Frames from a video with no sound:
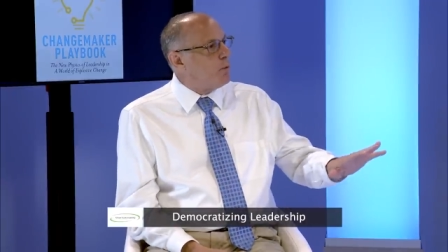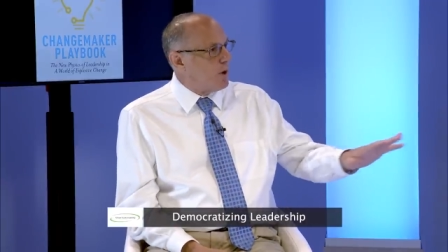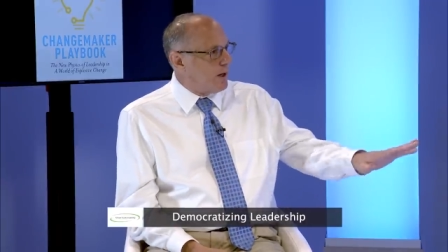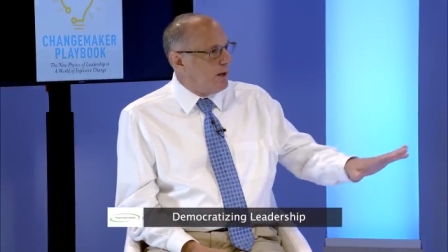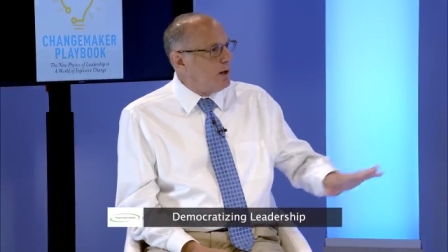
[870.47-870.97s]

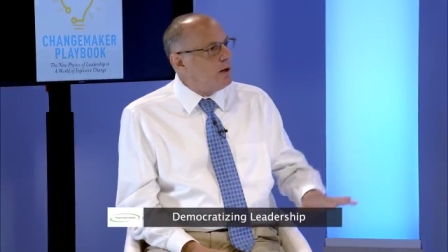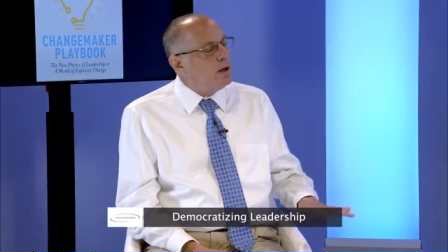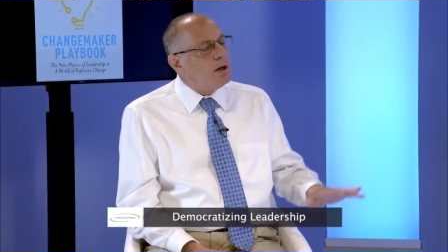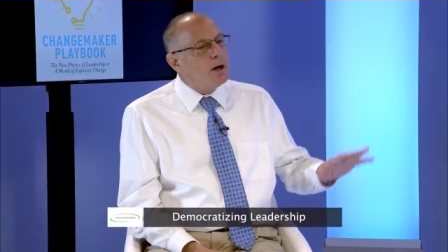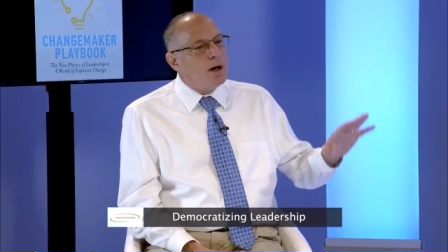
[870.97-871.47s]
working,
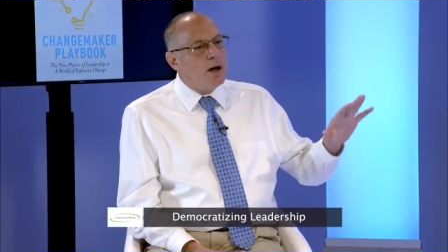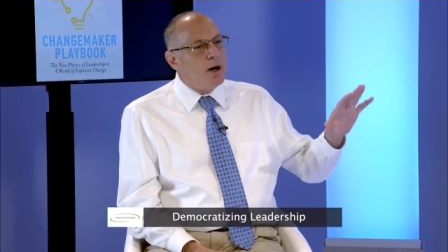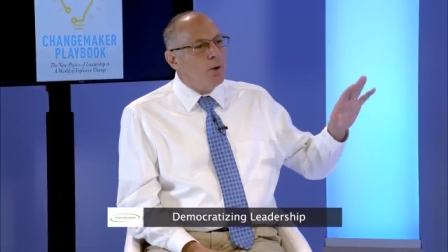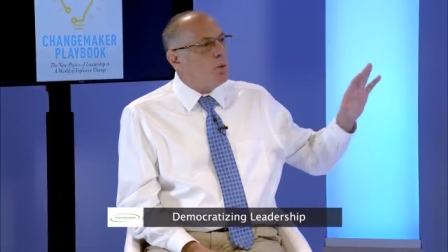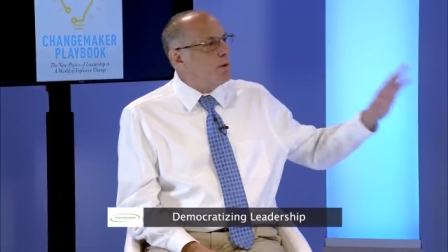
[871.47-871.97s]
mm.
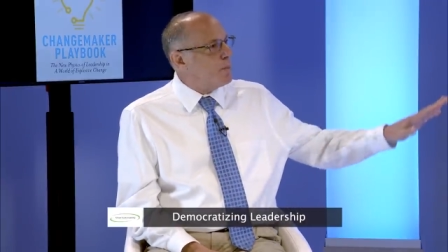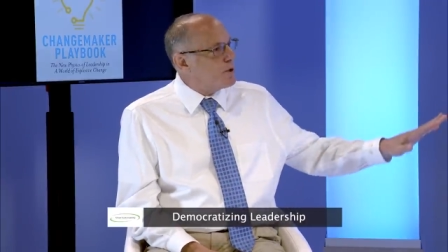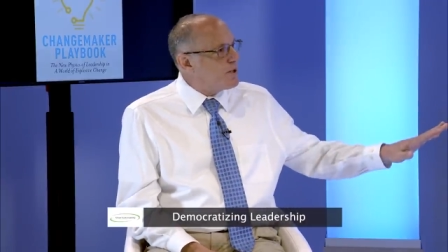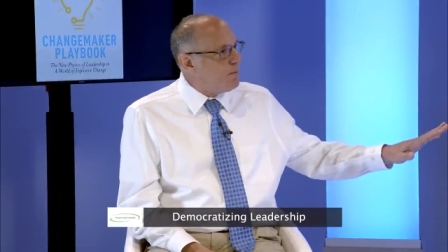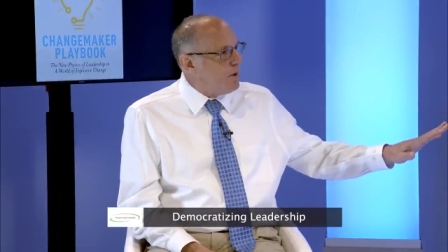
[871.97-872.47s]
uh, one
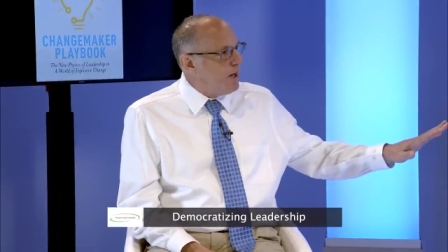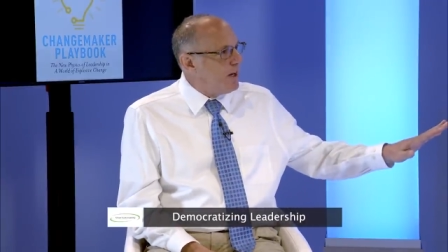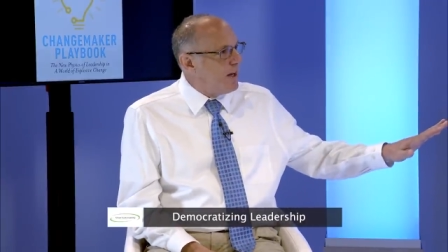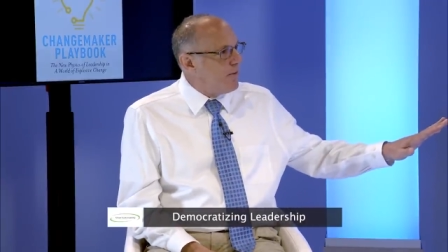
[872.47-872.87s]
person big,